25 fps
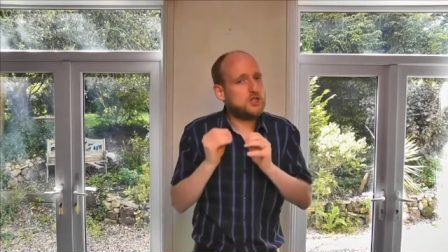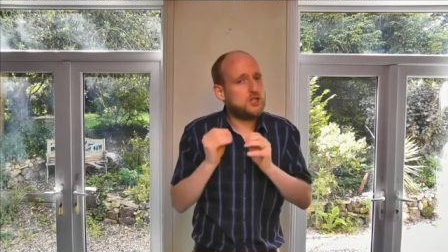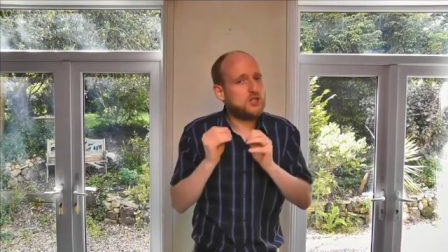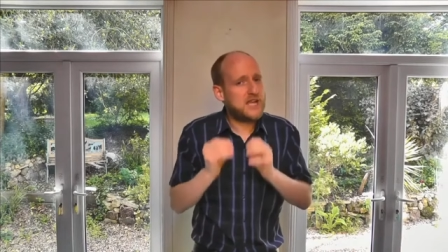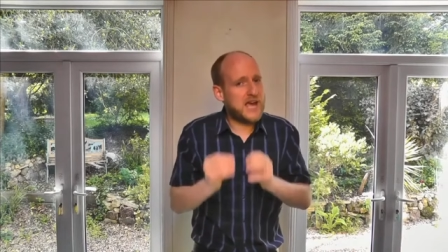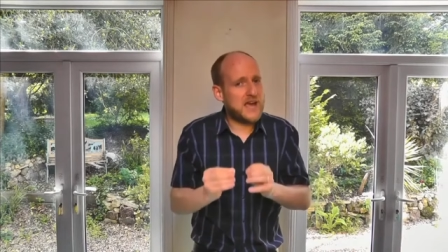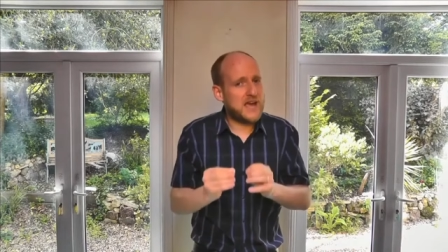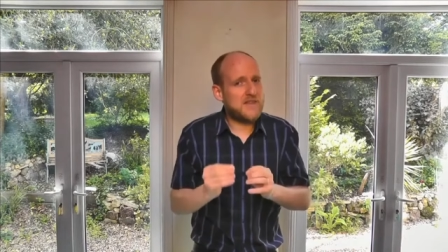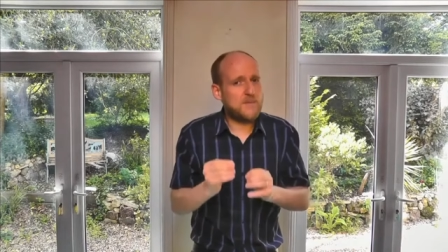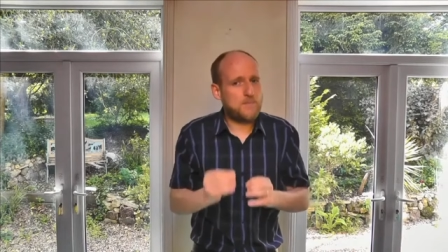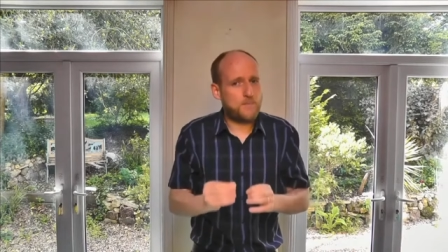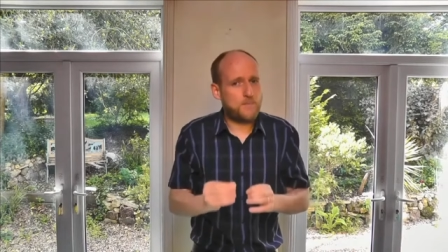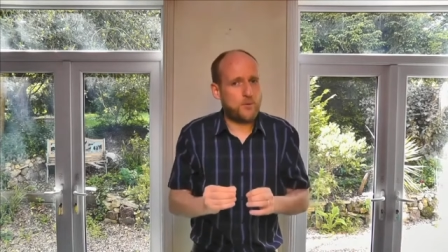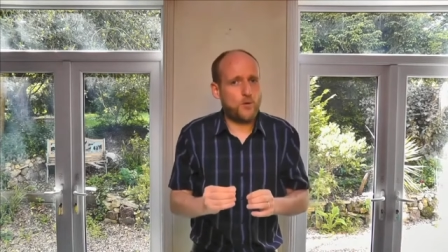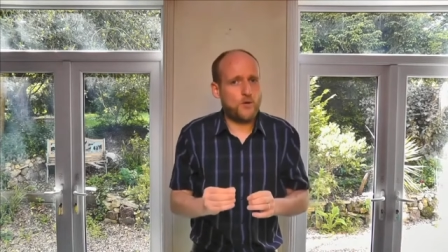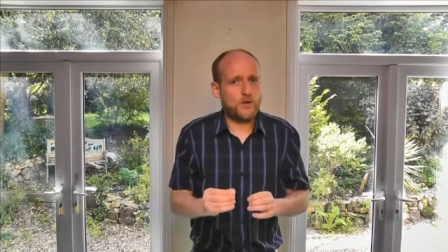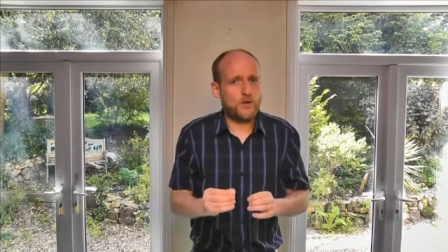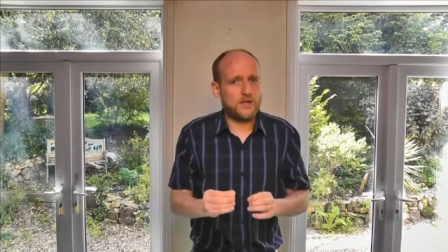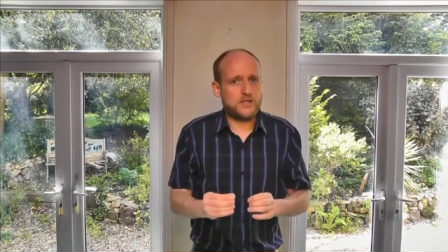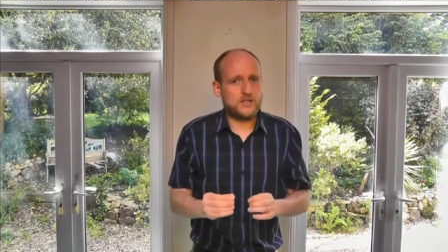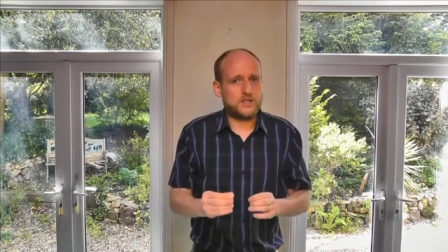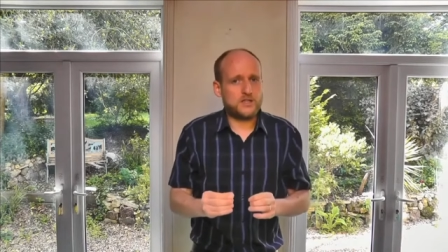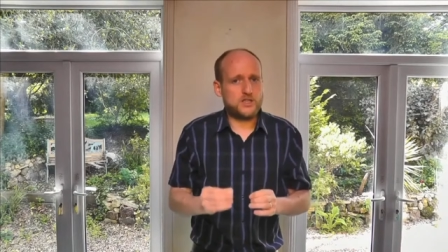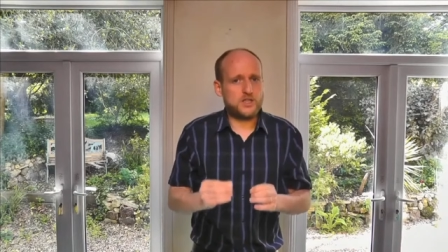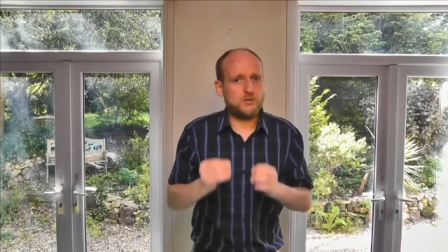do you get the
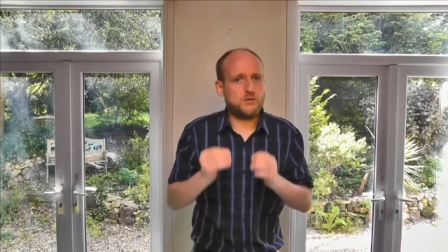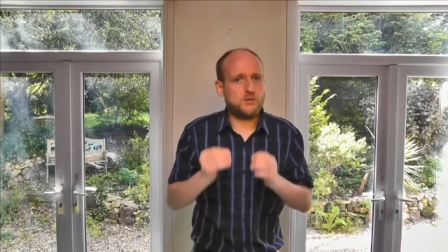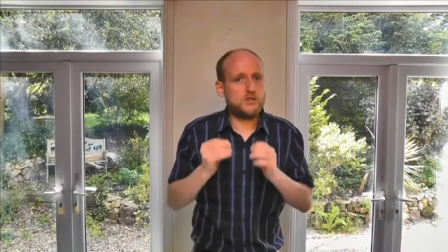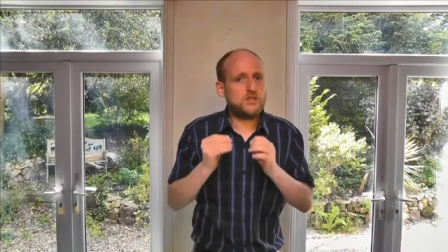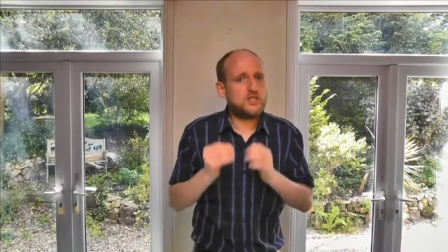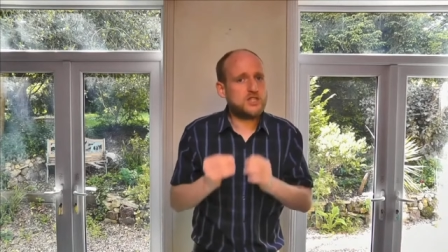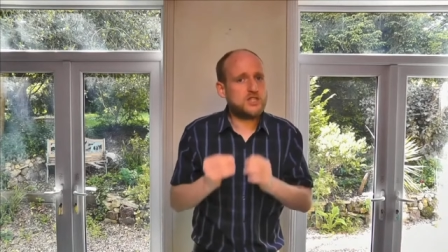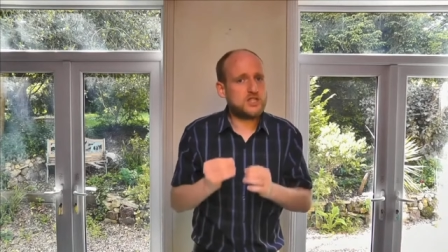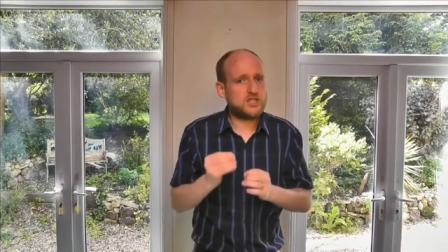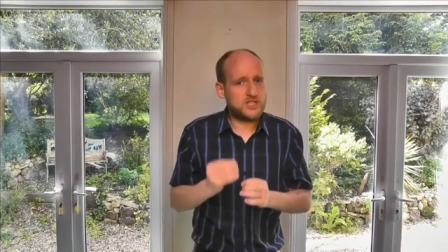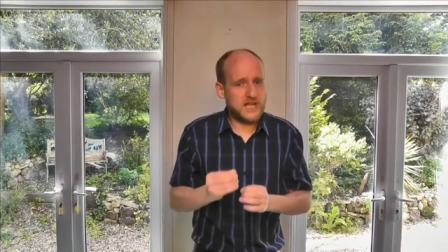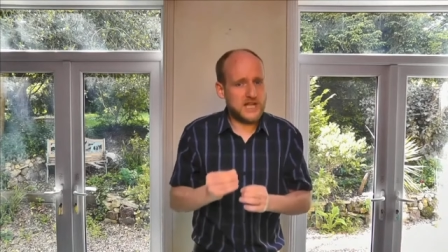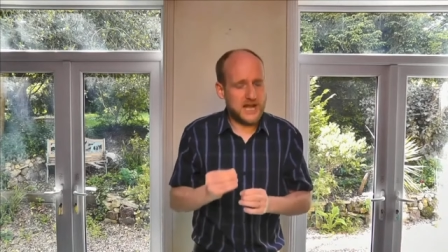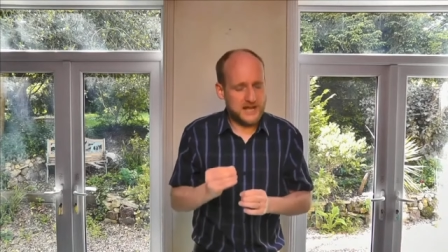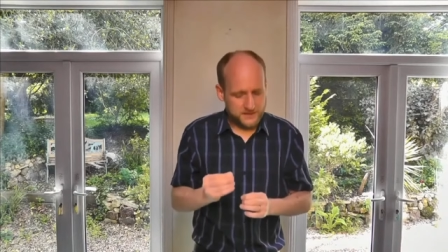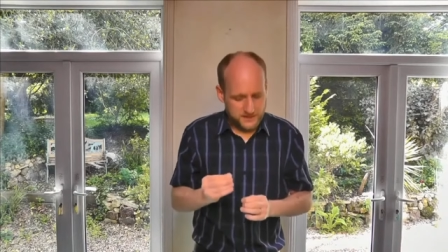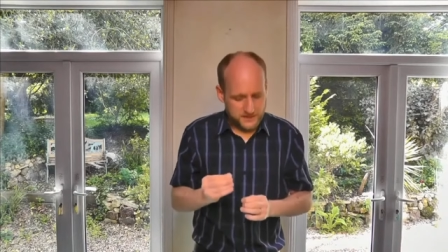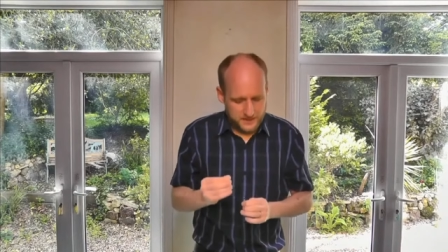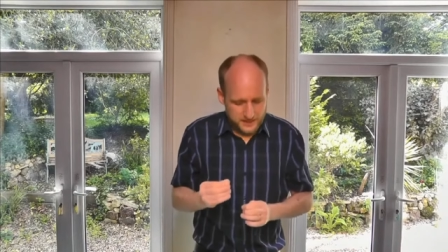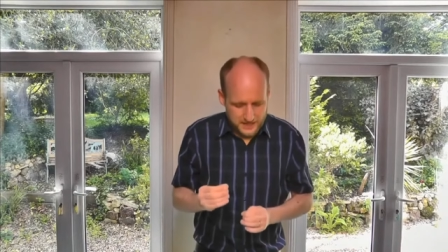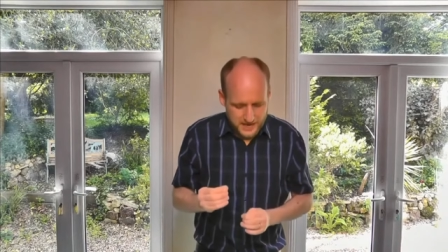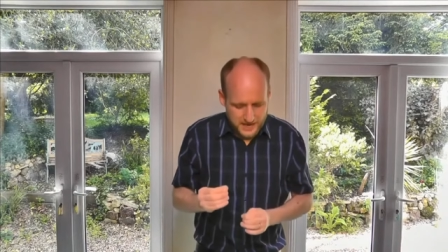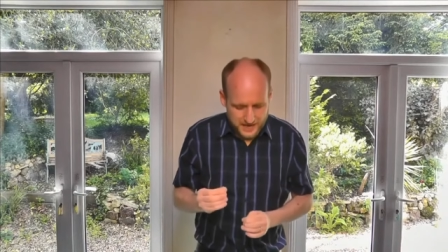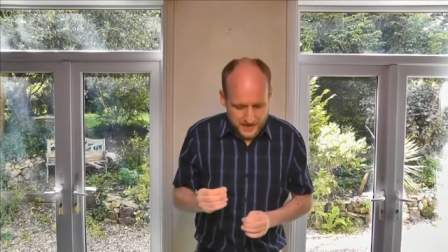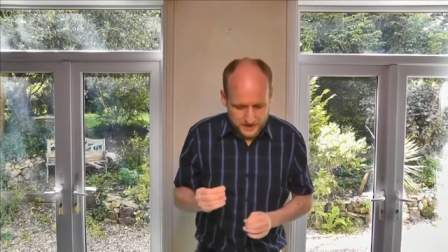point? Do you
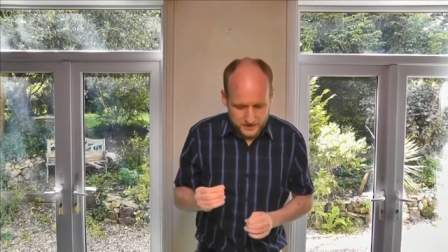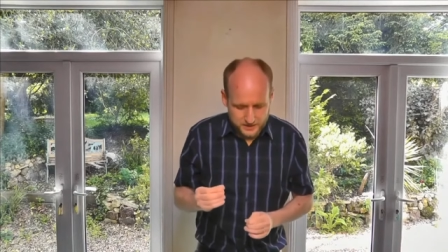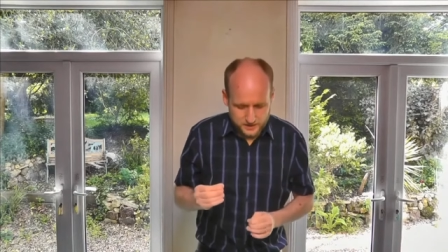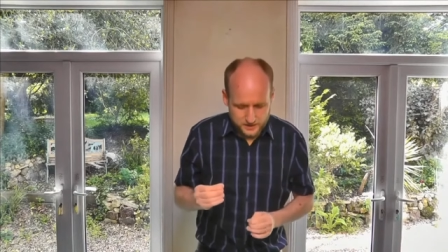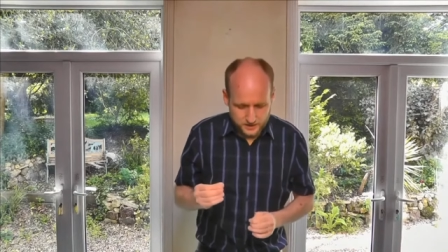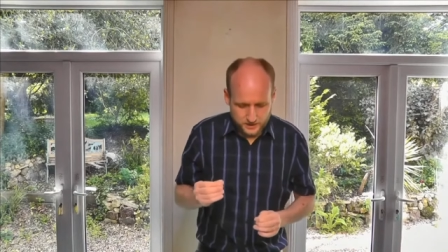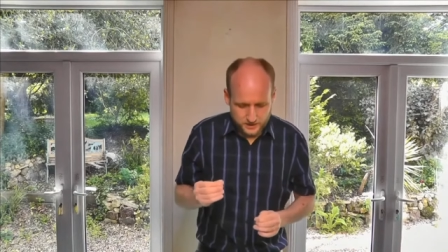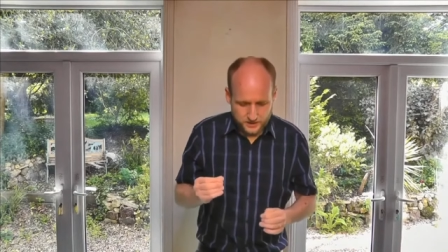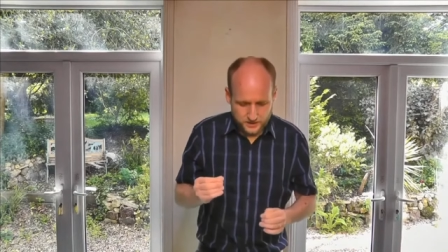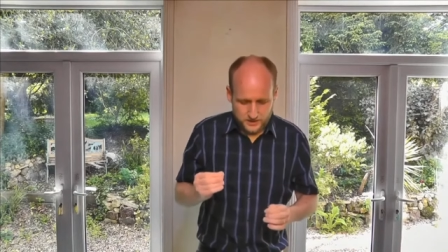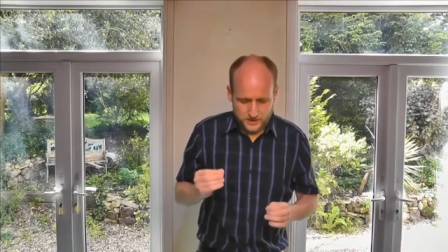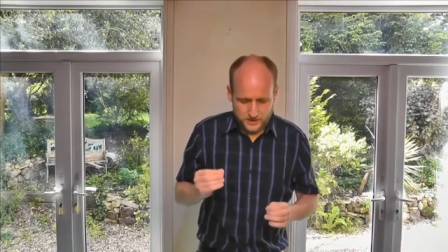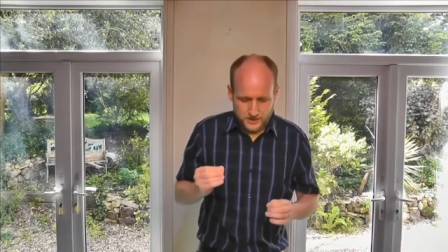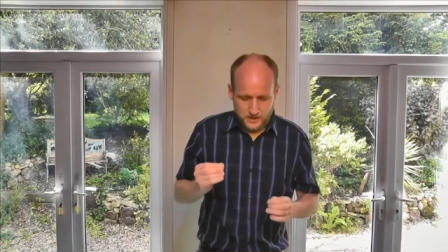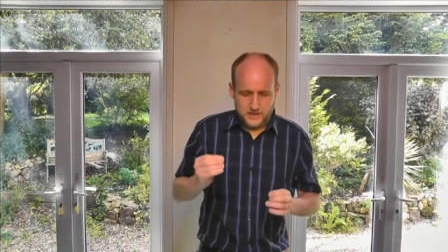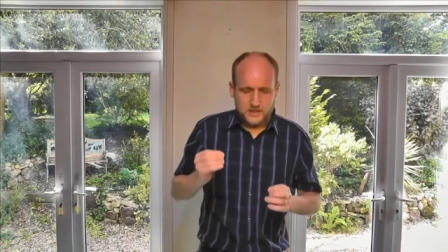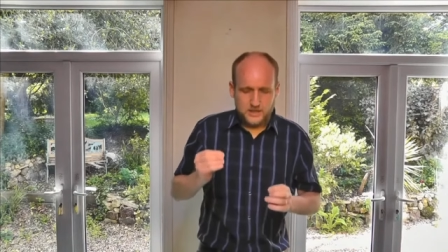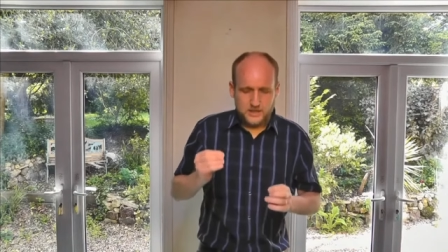understand the analogy?